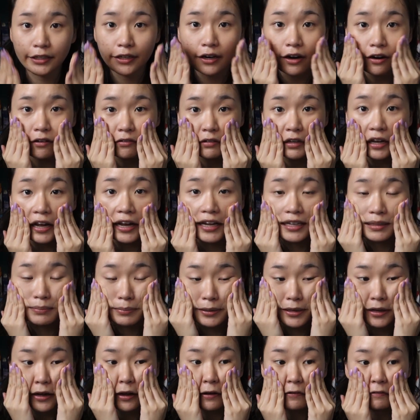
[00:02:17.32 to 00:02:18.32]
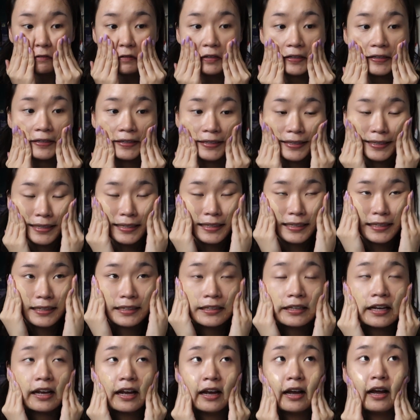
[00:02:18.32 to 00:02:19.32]
of the SPF is
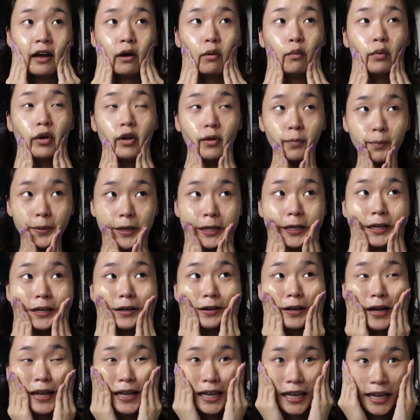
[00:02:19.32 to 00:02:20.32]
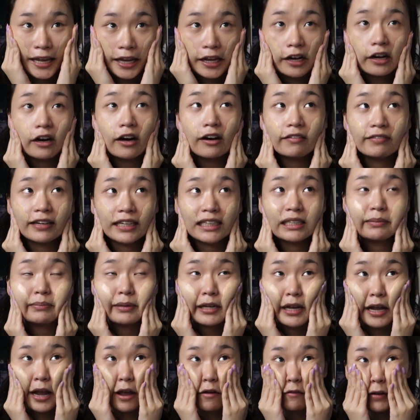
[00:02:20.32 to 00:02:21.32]
will be the layer of
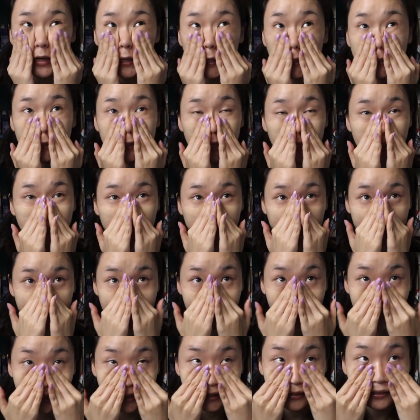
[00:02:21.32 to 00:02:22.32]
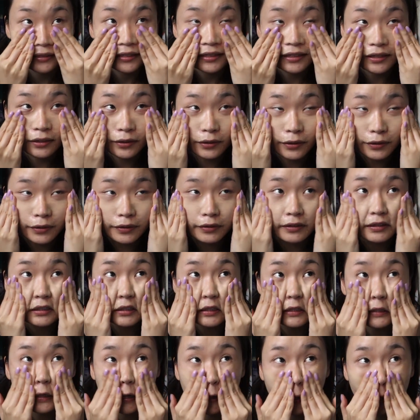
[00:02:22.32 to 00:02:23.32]
SPF that is on your skin. So
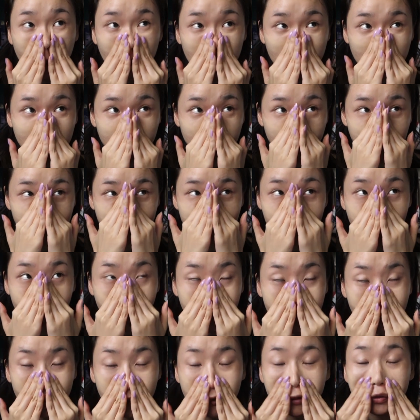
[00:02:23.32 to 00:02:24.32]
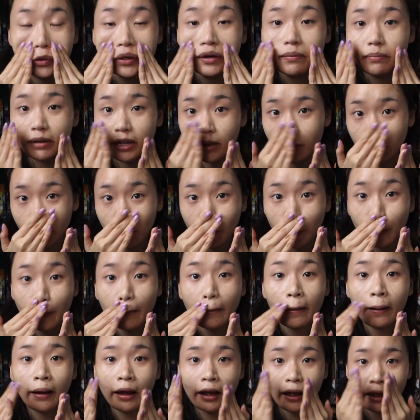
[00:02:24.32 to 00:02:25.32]
say I have 23 below
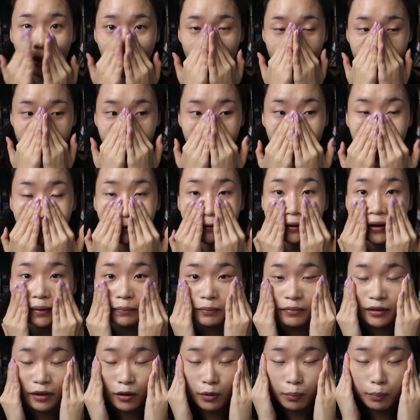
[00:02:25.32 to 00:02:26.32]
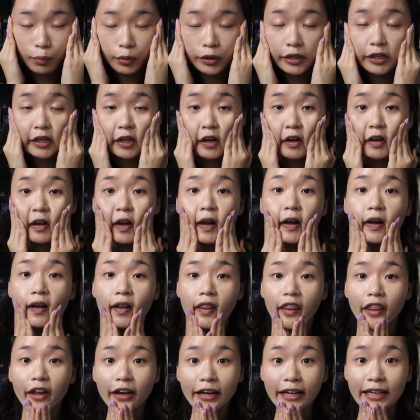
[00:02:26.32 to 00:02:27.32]
and then now I'm putting on like a
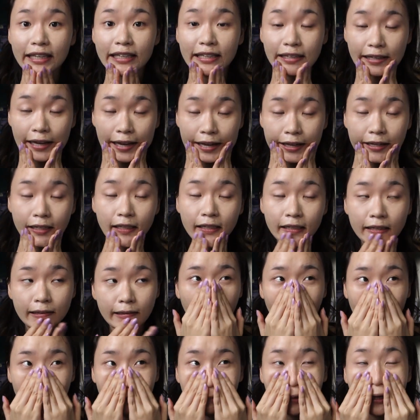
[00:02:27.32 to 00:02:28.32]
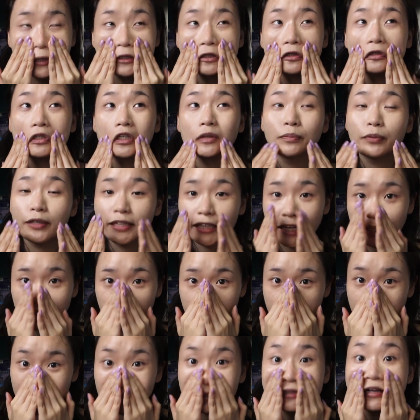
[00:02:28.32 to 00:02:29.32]
36. My total
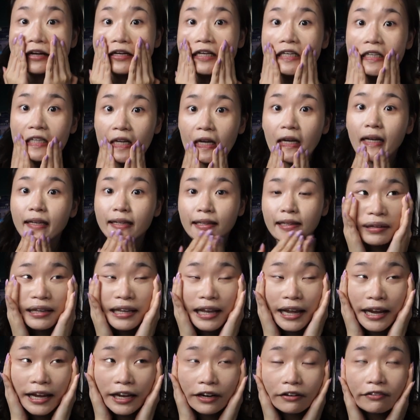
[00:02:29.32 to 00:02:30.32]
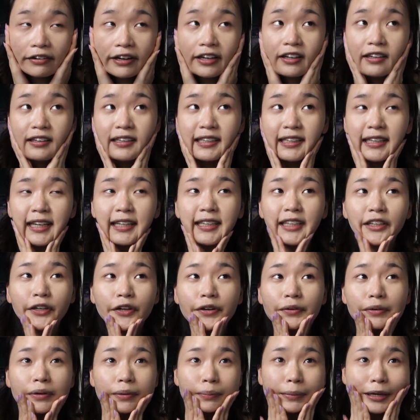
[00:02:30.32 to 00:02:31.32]
protection is 36. Layering your
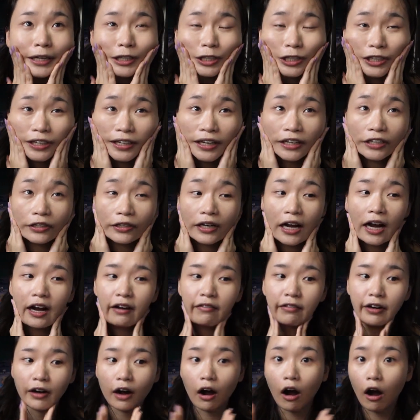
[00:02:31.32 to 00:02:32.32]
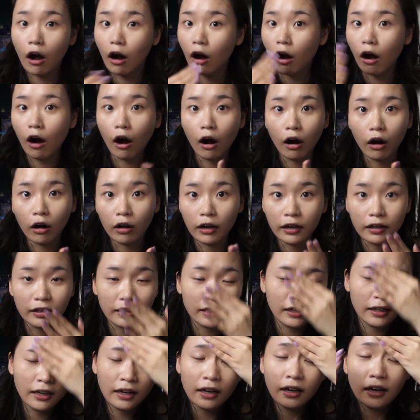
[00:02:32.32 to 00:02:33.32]
sunscreen will make sure that you cover all
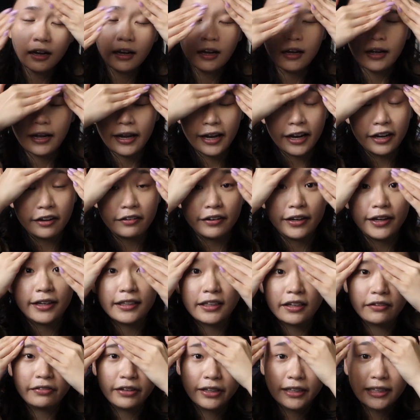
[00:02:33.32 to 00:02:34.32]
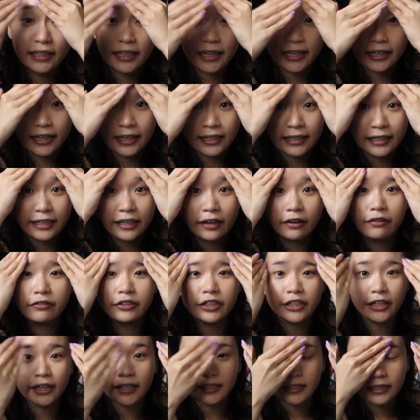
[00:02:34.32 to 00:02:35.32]
areas of your skin instead of
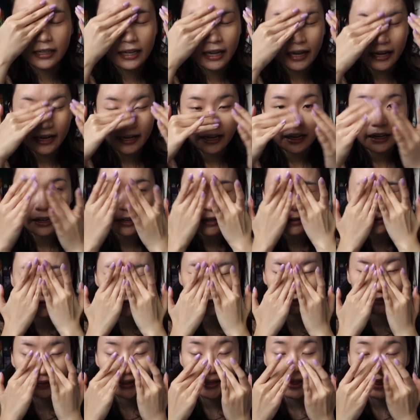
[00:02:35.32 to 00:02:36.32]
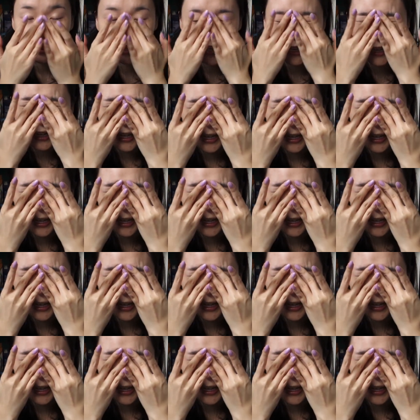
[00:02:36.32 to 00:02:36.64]
just like, you know, one thin